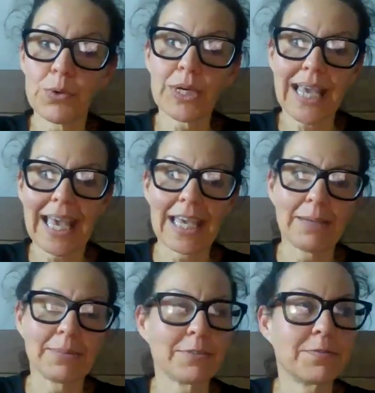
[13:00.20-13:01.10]
people who
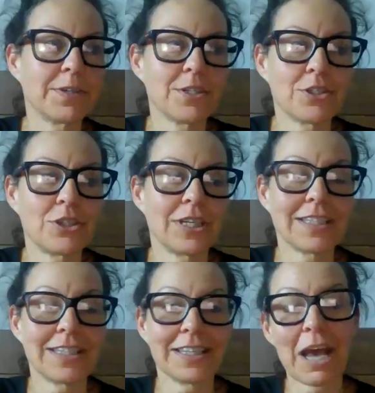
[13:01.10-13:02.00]
came the
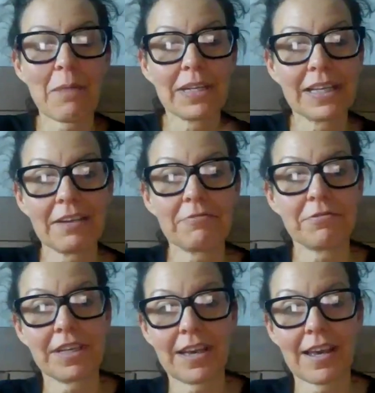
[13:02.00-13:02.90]
first year, they come
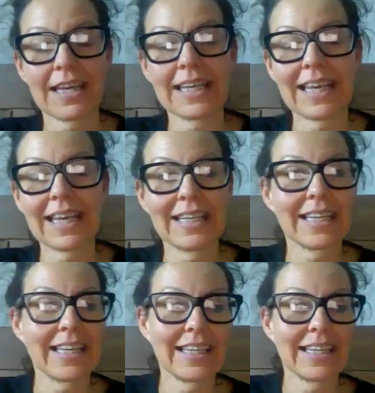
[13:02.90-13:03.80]
in every year
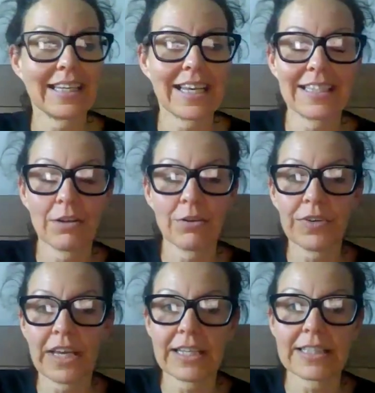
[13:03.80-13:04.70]
again.
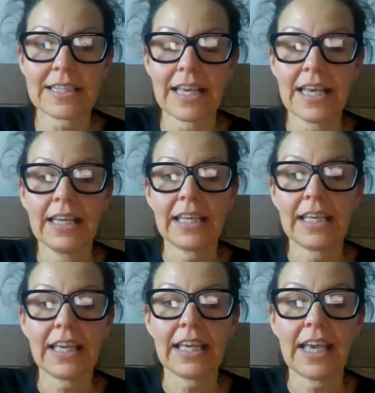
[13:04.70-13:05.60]
They love it.
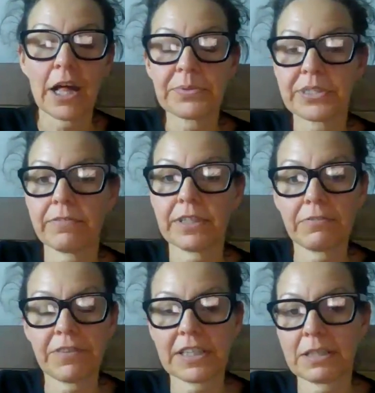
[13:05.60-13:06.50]
It helps
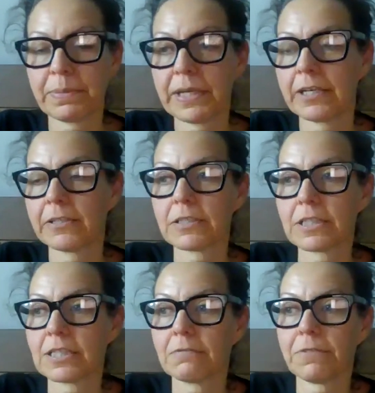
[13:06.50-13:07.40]
them with the vet
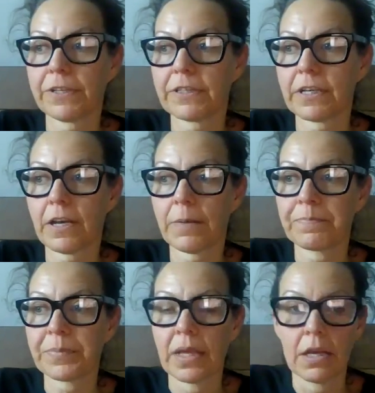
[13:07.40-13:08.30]
bills, with
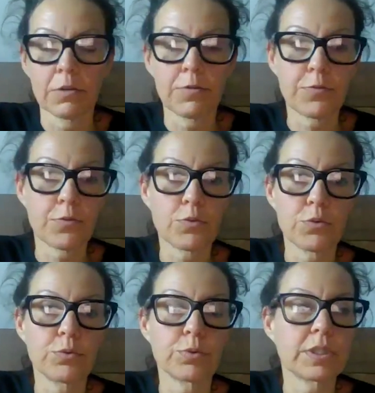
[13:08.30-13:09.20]

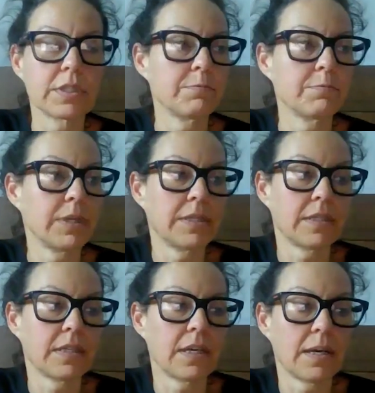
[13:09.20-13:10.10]
food,
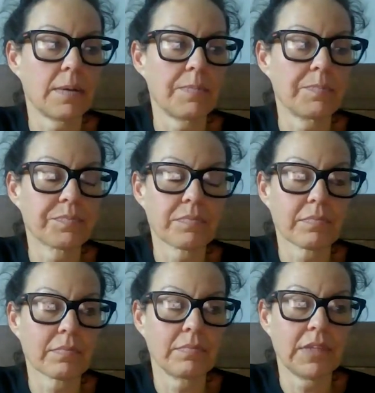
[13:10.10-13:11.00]
with
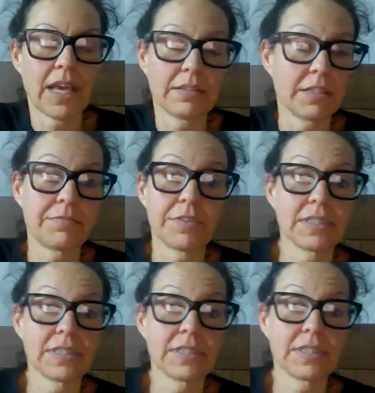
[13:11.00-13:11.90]

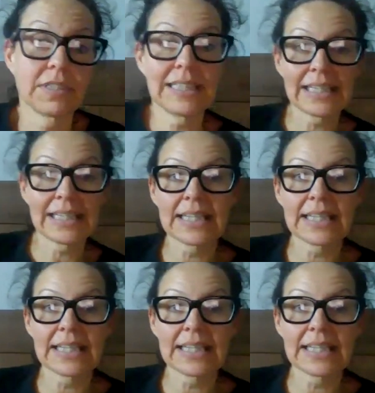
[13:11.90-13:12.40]
different